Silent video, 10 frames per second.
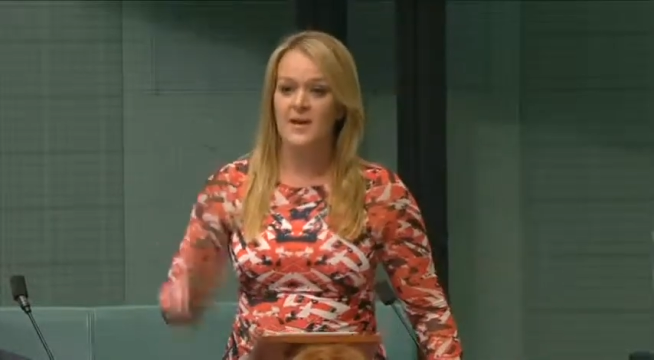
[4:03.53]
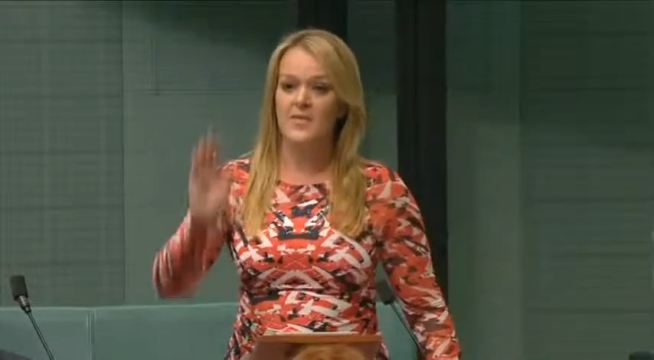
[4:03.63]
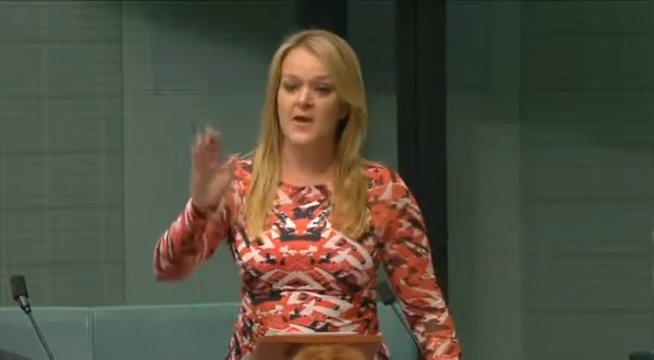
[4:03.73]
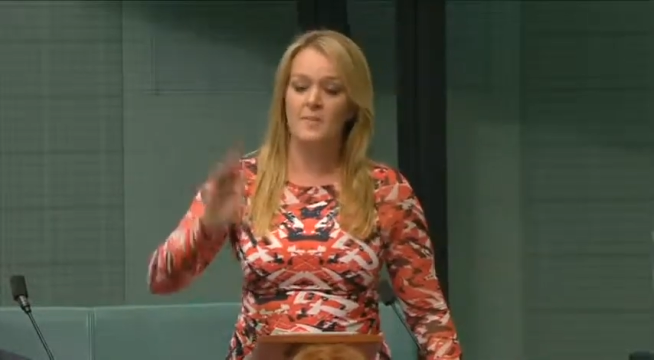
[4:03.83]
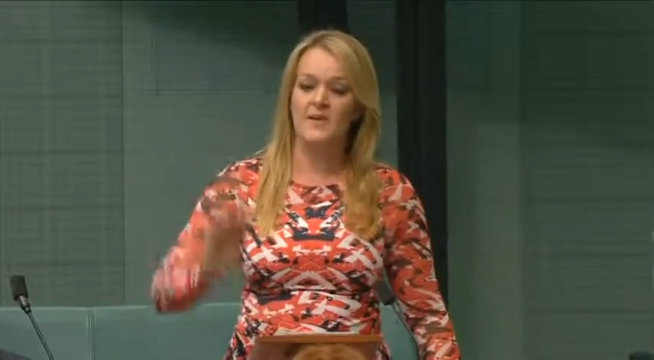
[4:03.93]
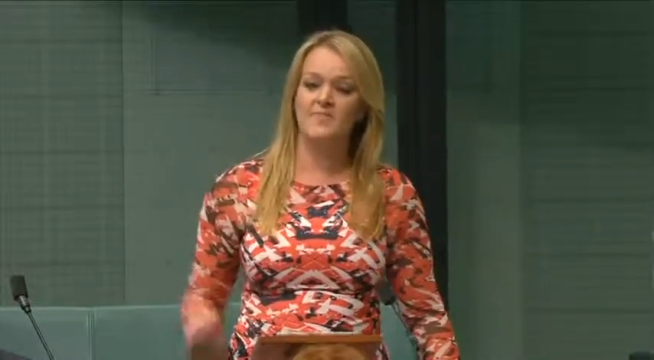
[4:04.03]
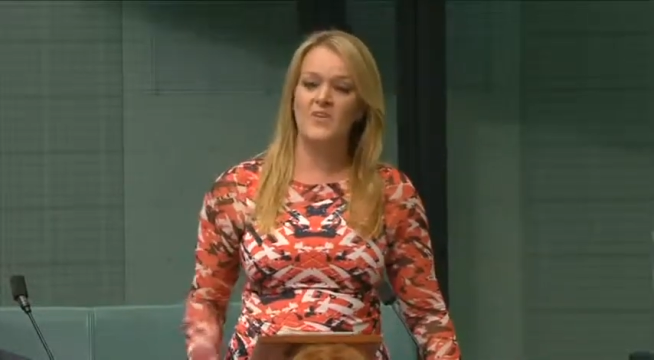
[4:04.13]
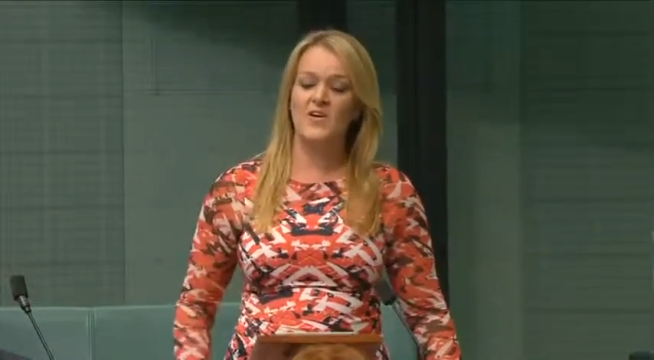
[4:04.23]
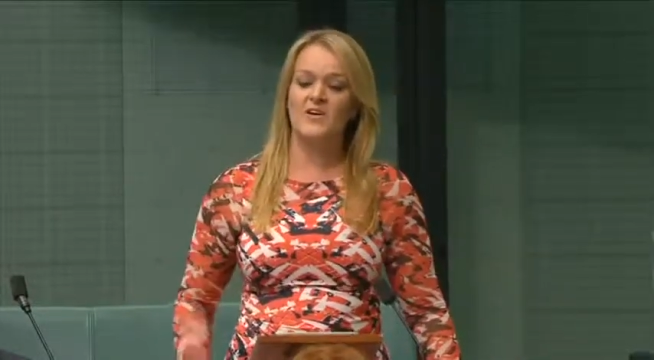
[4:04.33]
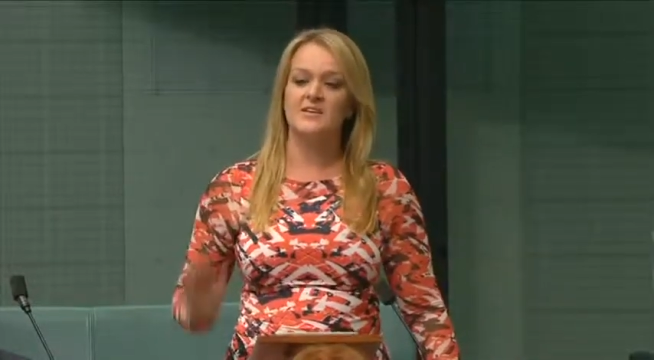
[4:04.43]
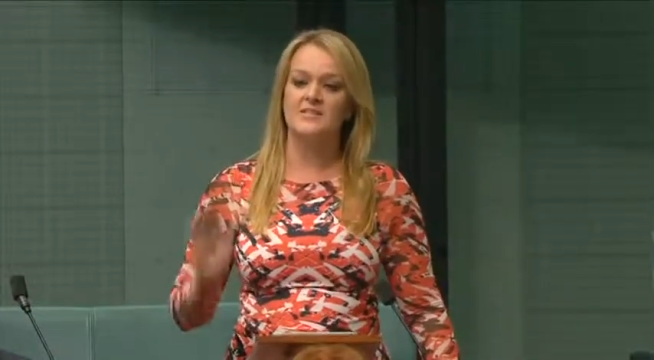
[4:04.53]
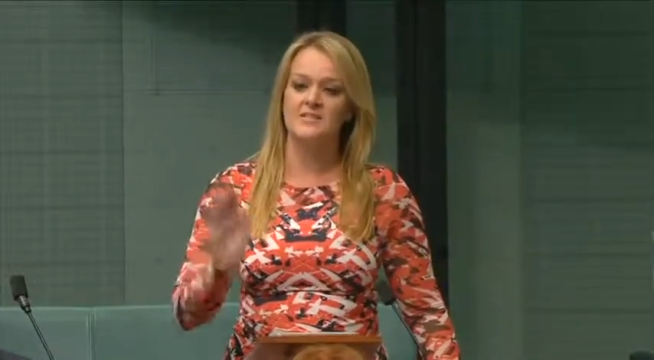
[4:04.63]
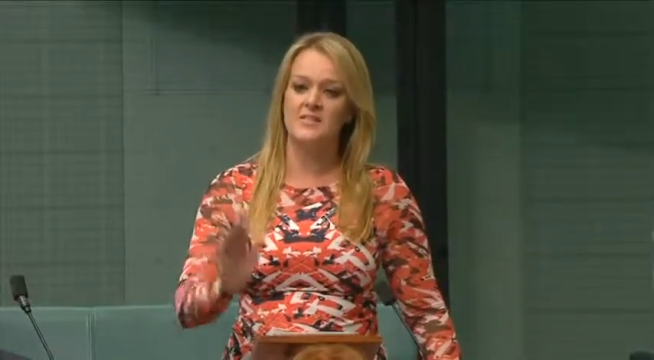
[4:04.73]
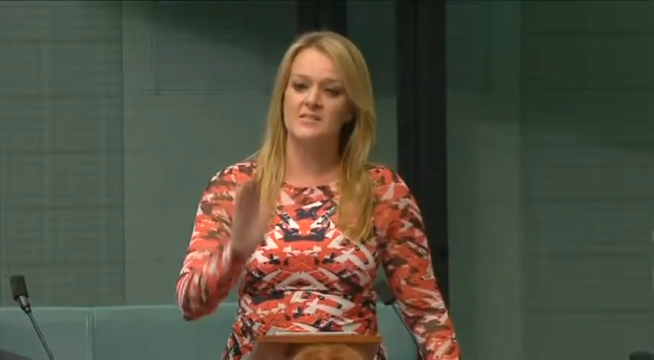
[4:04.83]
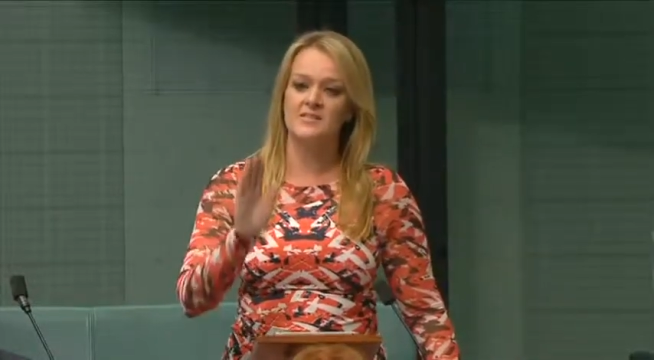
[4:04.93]
that'll be a further
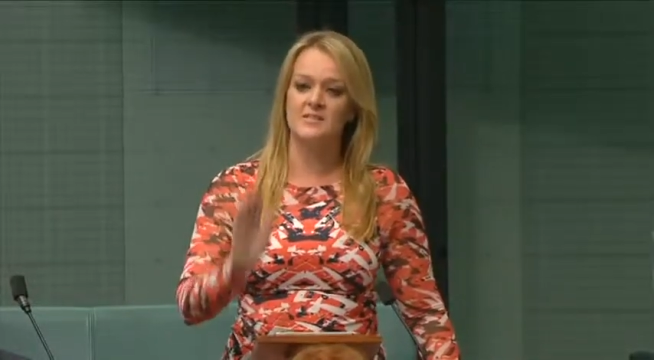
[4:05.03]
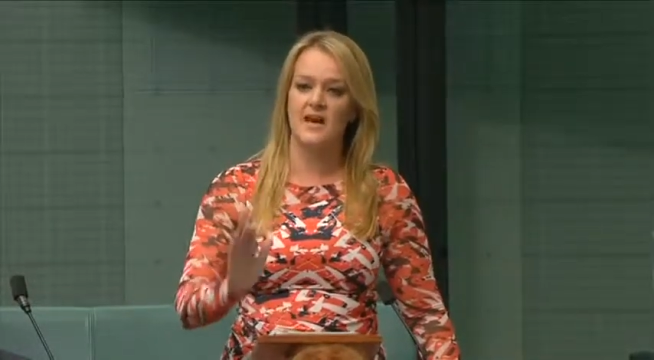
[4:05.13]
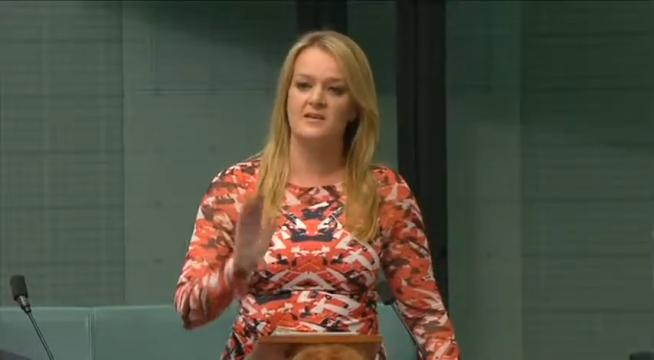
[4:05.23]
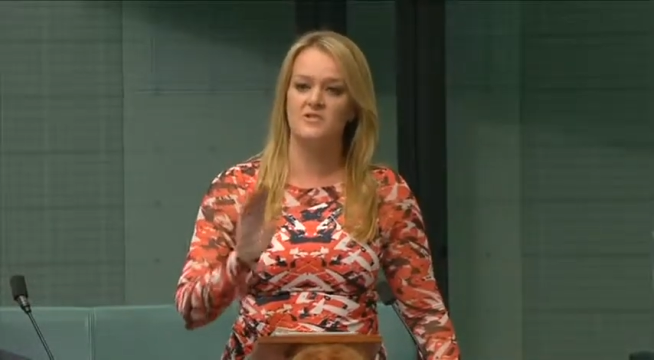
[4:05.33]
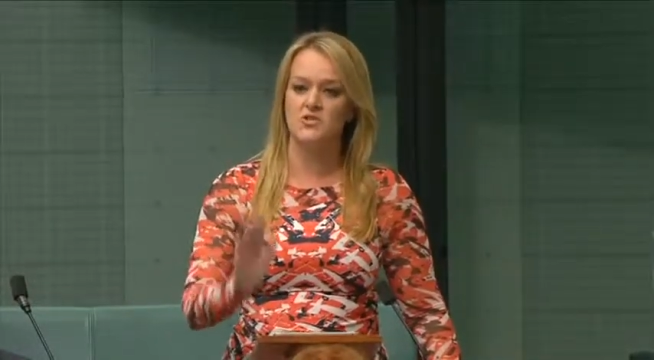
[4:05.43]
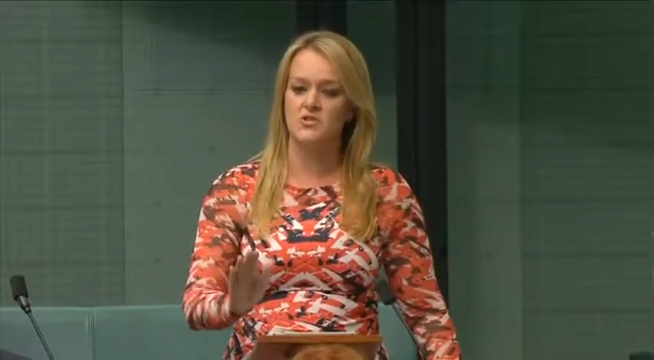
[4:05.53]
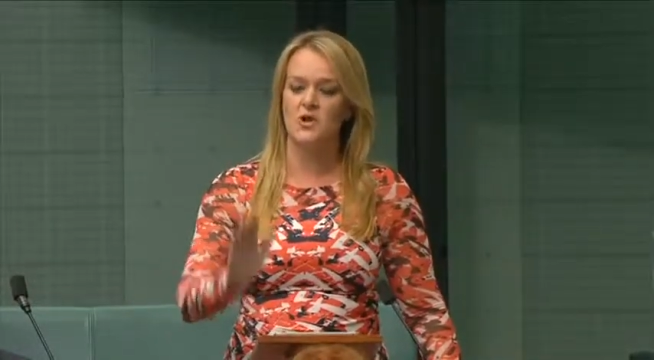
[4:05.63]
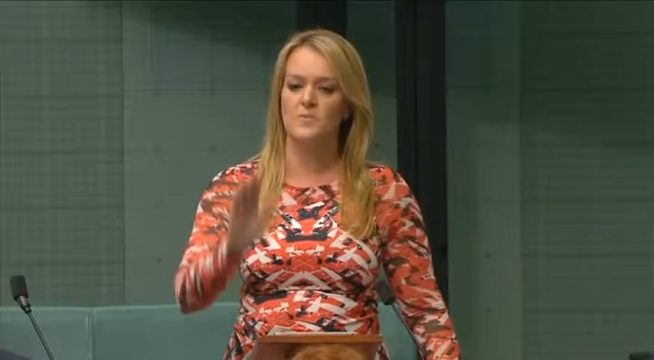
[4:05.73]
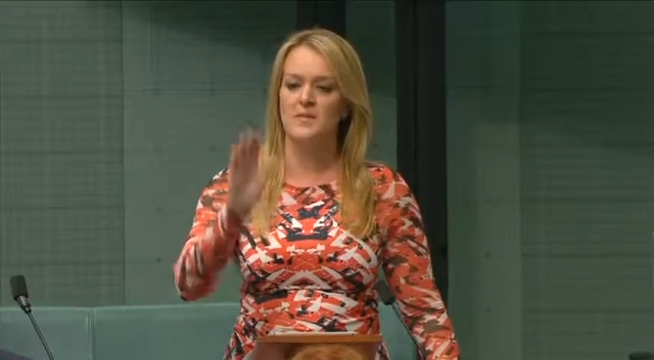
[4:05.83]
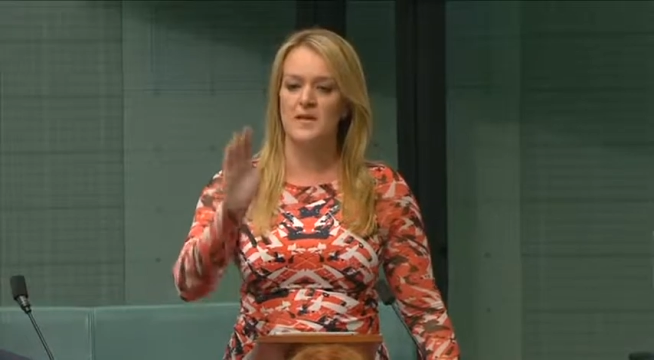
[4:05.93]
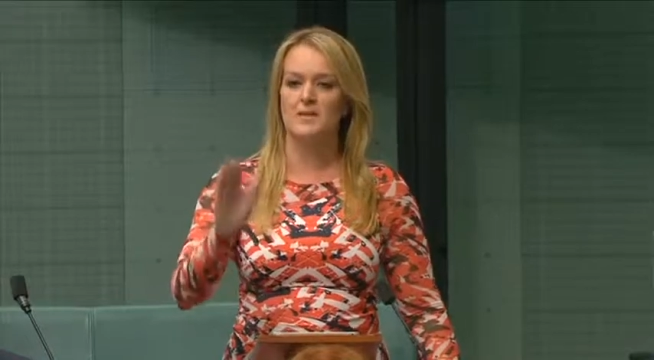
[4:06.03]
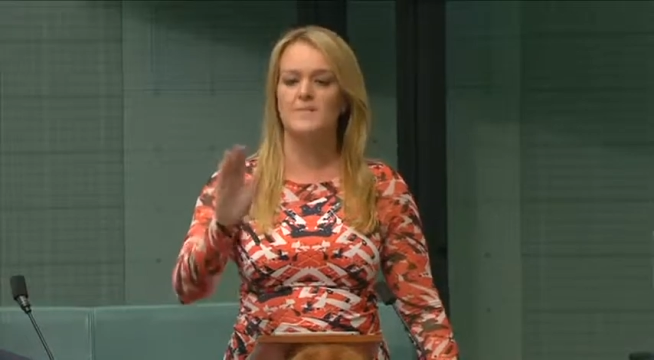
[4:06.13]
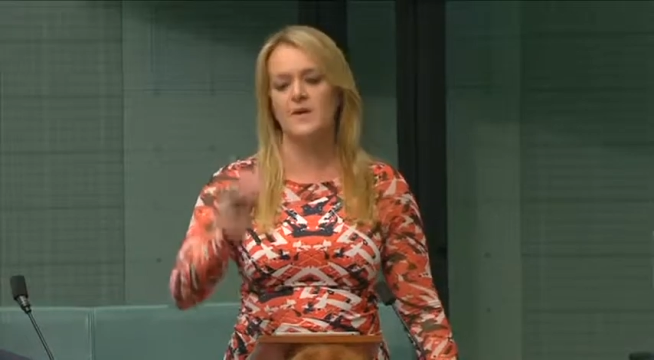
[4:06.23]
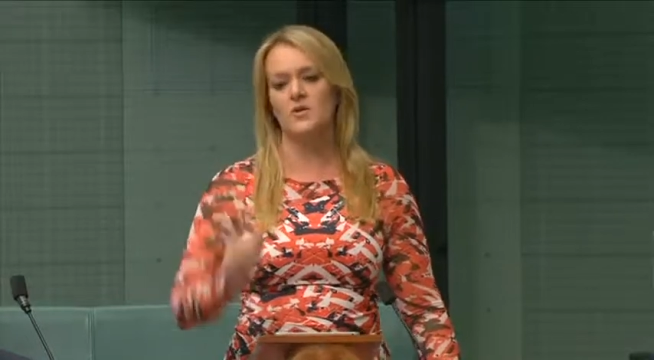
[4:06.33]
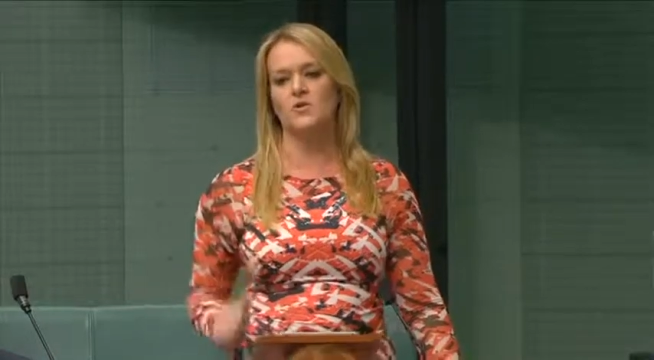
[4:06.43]
6,000 jobs in
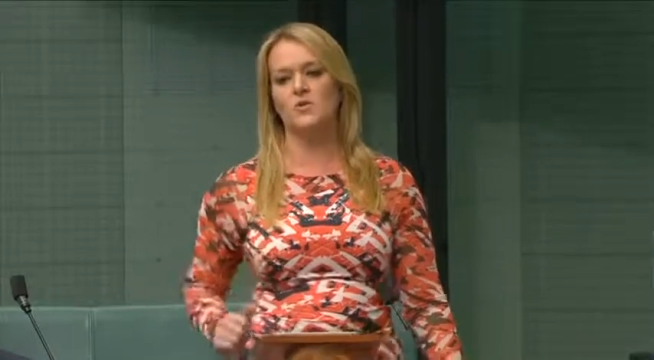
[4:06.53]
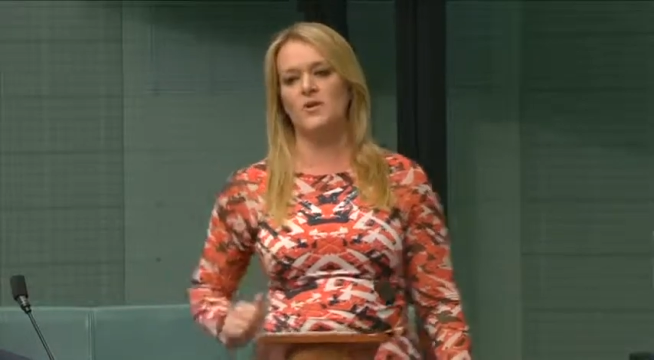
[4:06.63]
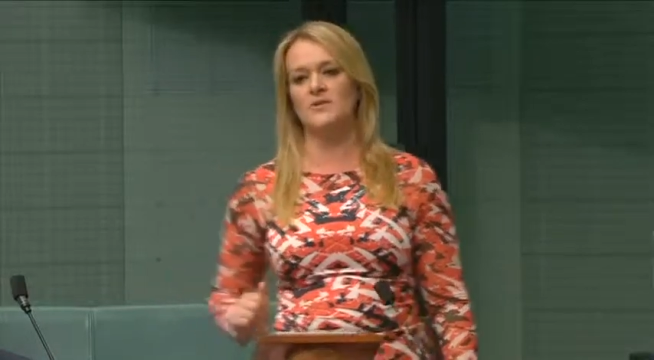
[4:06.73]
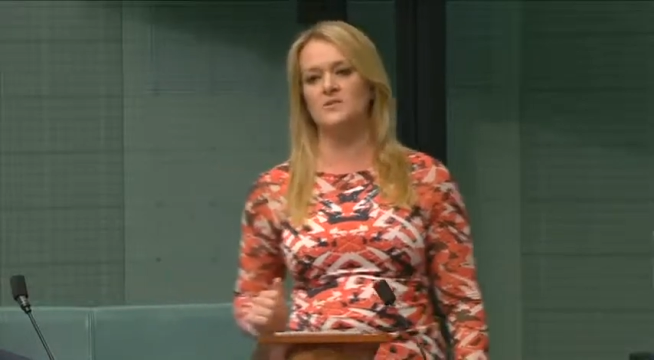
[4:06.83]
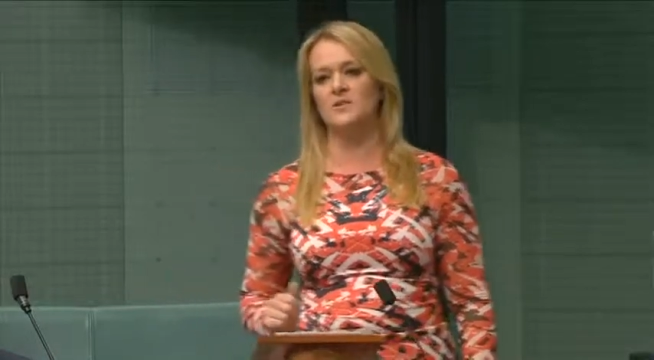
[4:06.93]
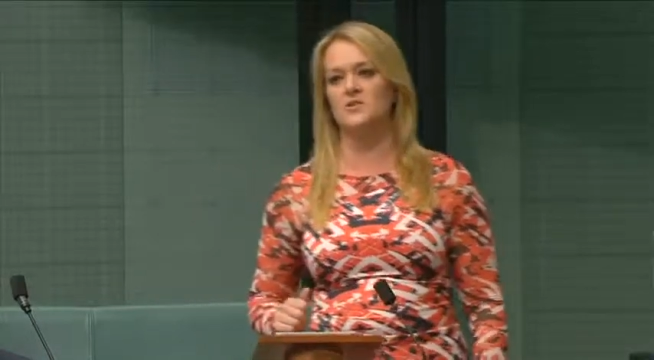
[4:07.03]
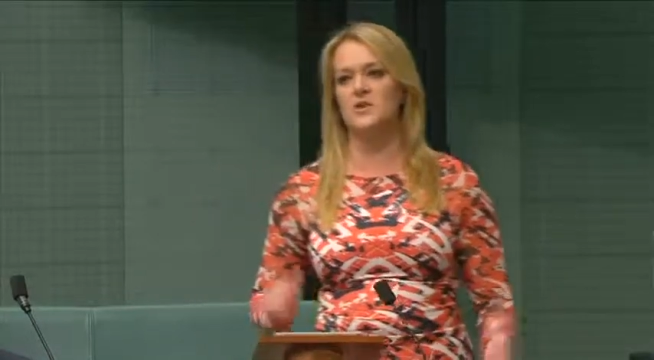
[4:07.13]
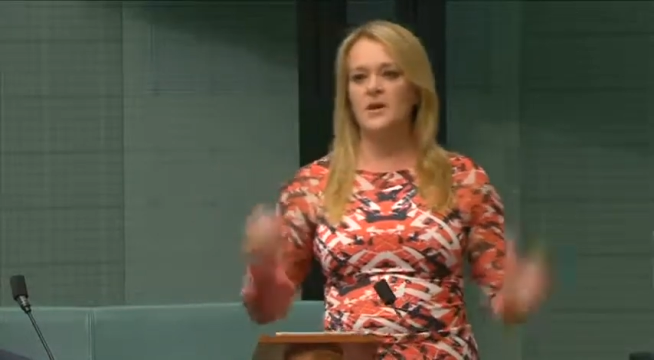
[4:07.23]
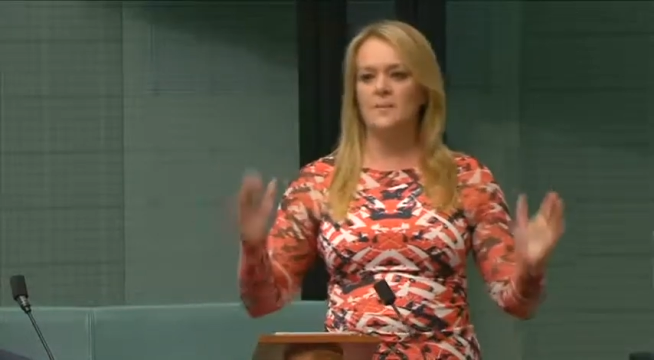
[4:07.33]
medical research.